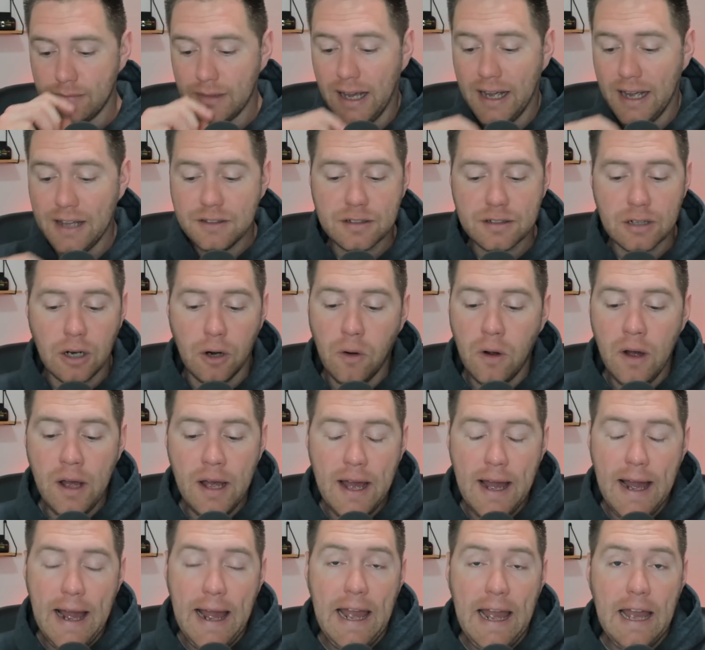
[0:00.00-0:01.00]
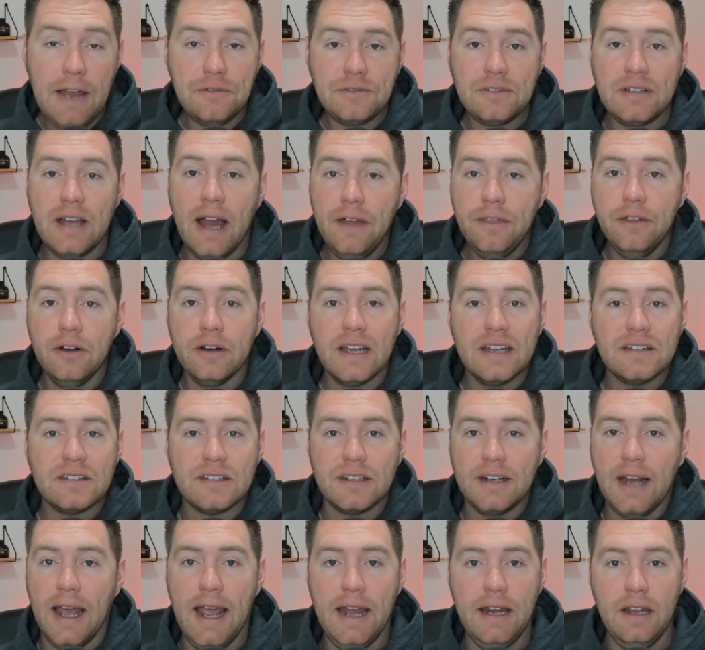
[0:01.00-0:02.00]
And so if Tether gets
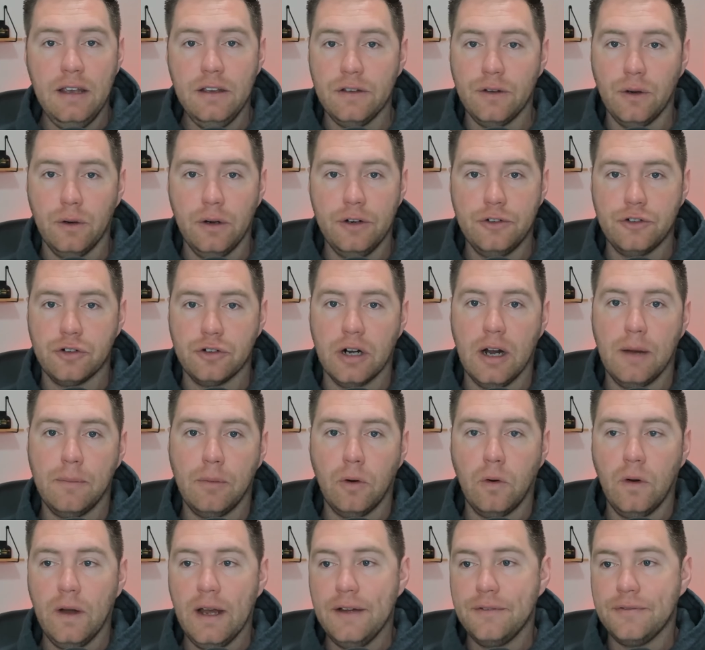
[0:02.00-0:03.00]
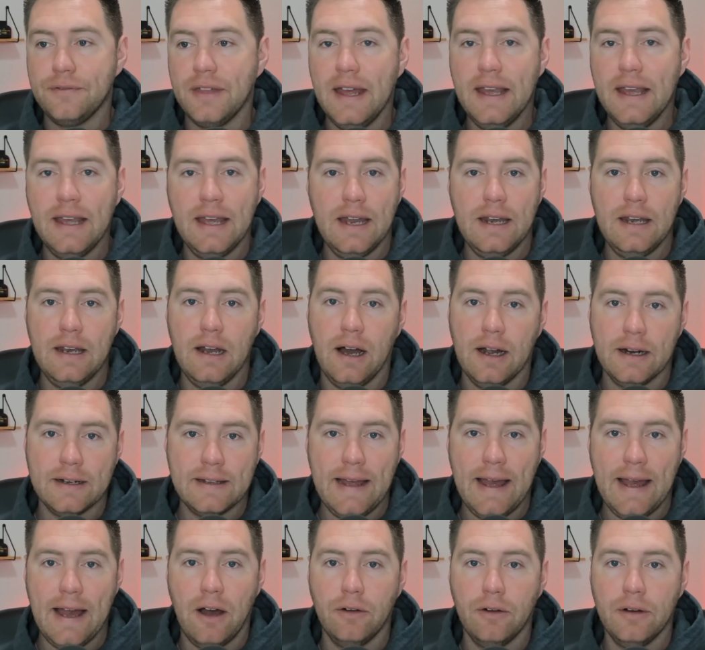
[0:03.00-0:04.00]
in any sort of trouble, if they get knocked
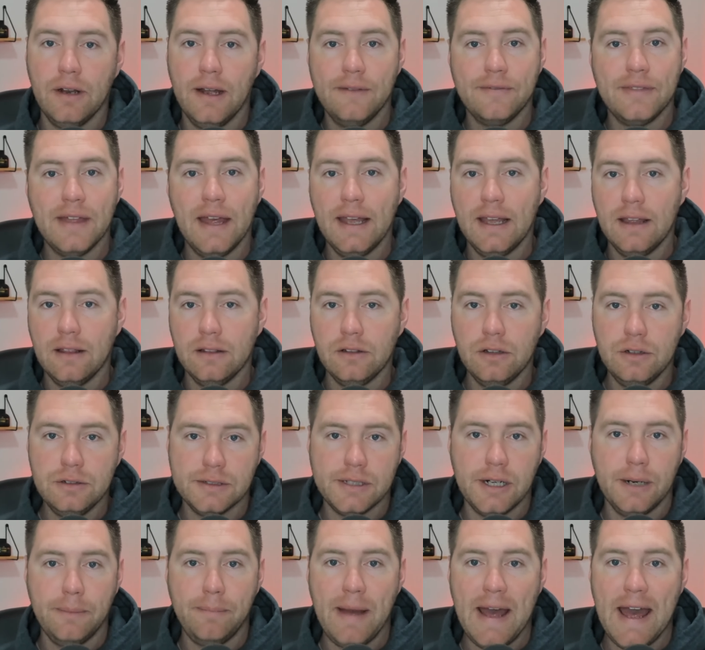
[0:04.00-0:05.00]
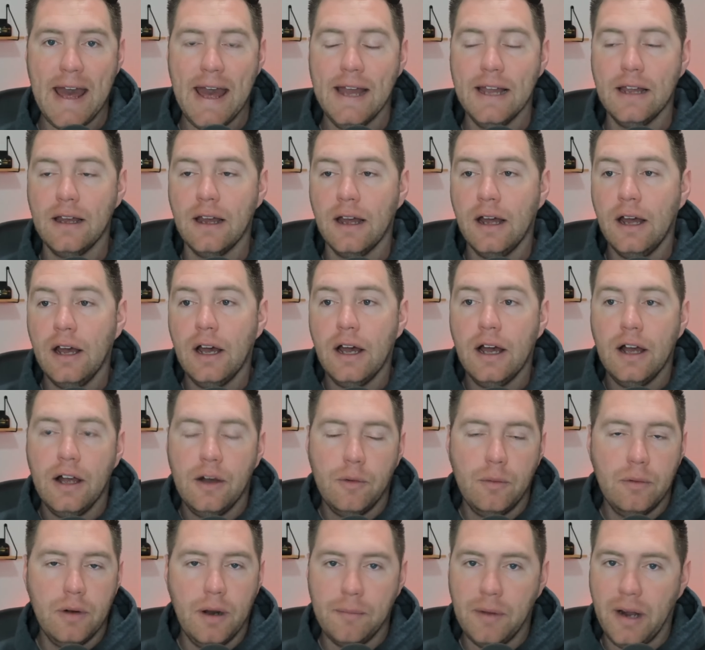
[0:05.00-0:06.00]
down, if they lose their peg,
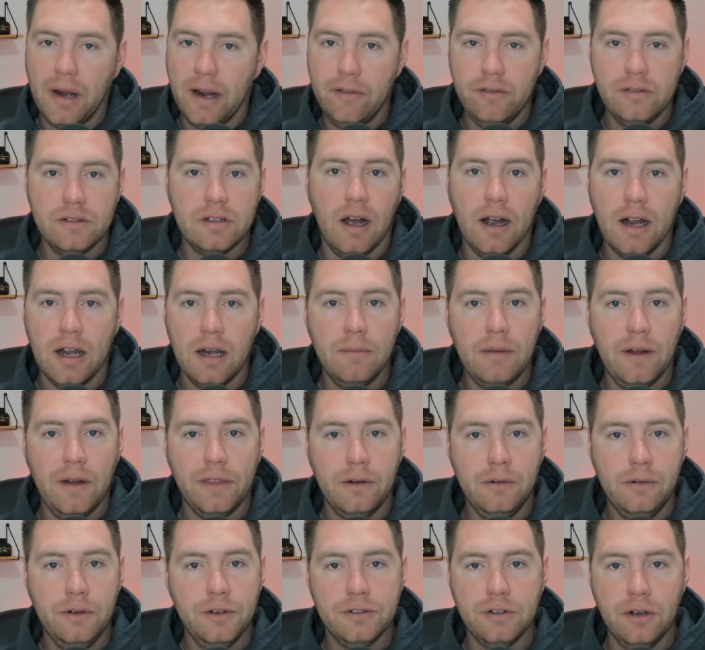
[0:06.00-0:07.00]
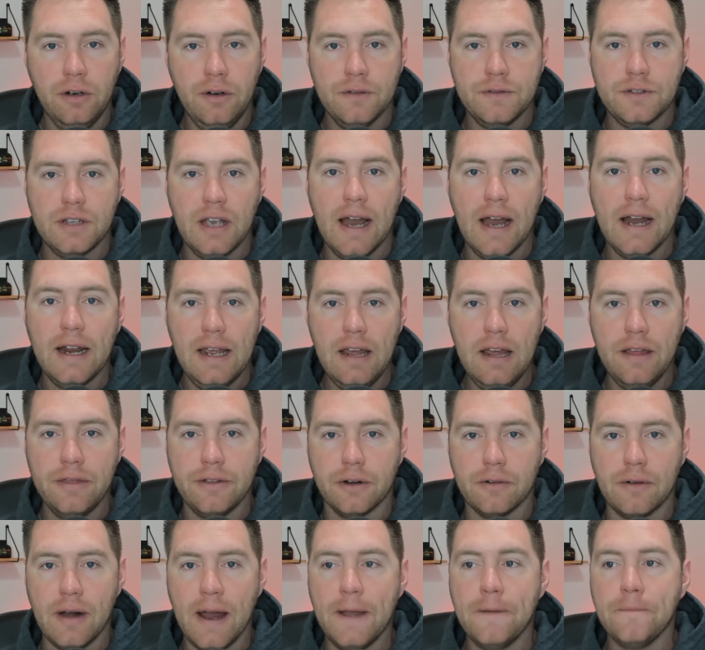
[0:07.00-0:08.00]
I'm not even talking about the reserves yet
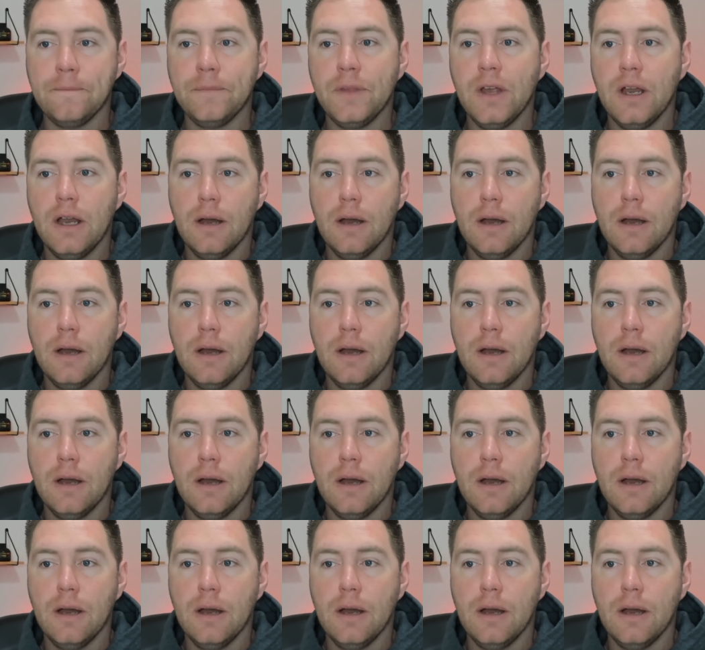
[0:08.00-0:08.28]
either, right?